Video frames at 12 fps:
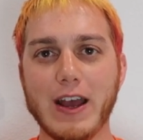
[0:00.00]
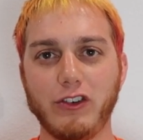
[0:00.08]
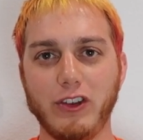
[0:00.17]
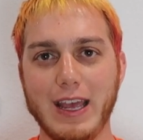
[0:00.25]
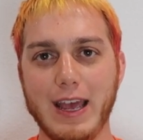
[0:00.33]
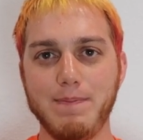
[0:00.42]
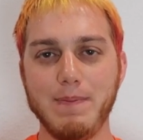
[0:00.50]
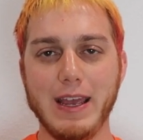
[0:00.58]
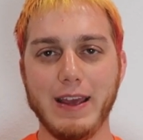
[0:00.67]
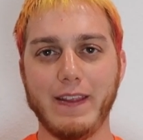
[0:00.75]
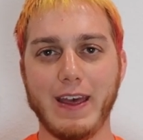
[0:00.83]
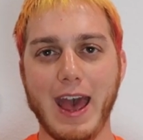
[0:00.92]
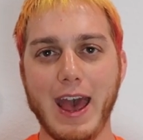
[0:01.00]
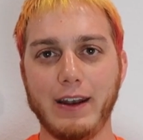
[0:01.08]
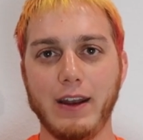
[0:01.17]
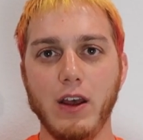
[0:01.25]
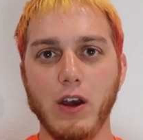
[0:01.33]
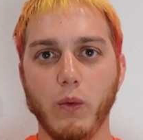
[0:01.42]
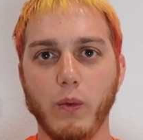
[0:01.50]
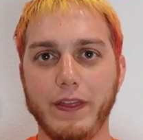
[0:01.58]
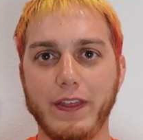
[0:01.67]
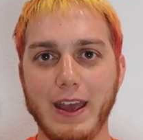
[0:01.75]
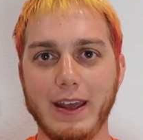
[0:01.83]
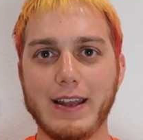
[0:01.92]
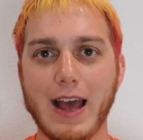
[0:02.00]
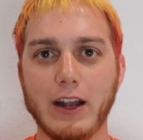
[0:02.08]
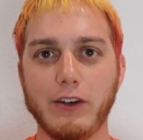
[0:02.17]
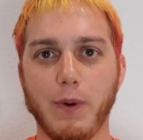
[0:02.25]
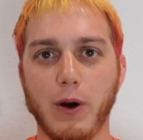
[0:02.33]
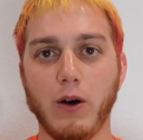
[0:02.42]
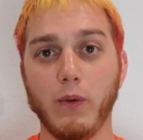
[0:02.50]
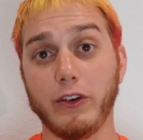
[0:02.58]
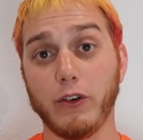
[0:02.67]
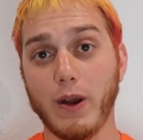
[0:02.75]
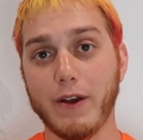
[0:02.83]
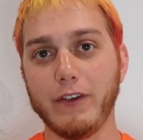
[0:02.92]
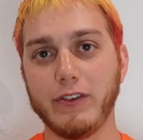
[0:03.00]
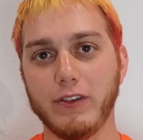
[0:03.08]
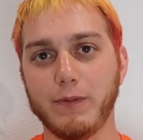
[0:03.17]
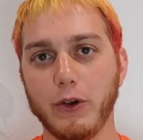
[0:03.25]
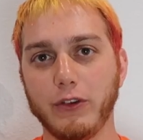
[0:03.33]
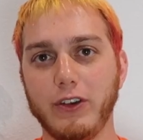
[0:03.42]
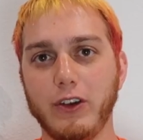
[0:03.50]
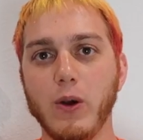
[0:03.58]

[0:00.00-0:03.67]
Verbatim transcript: actually hit me in the head with a dodgeball, which a ref isn't supposed to